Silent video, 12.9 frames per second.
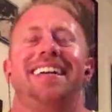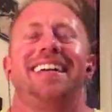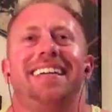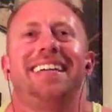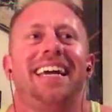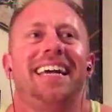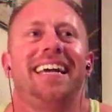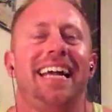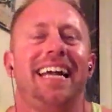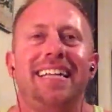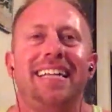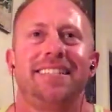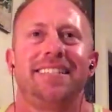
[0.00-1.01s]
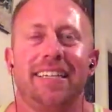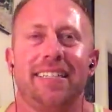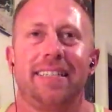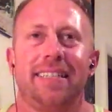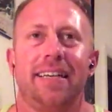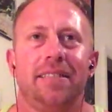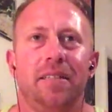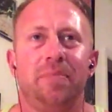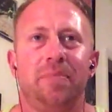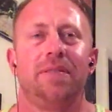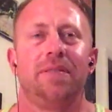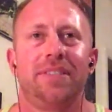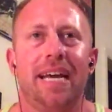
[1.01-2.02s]
It adds like a
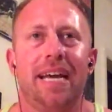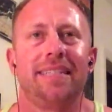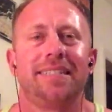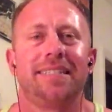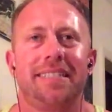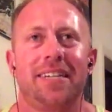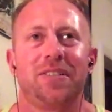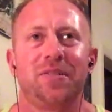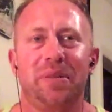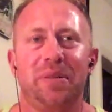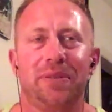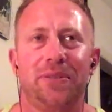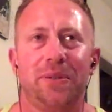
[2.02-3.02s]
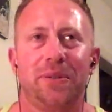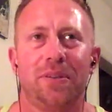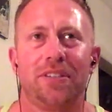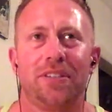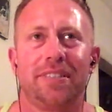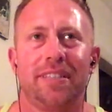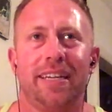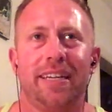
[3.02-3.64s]
bit of sass and sex appeal to her. Just